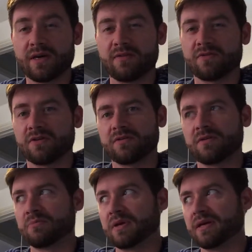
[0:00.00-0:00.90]
You've got to
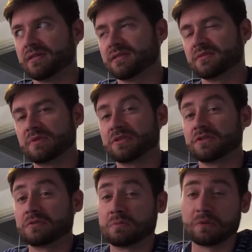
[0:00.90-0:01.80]
appear
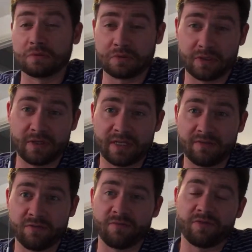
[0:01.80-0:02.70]
suspicious but also leave
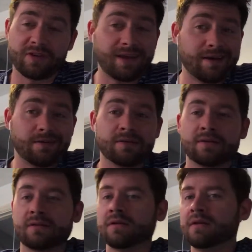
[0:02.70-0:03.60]
room for doubt, and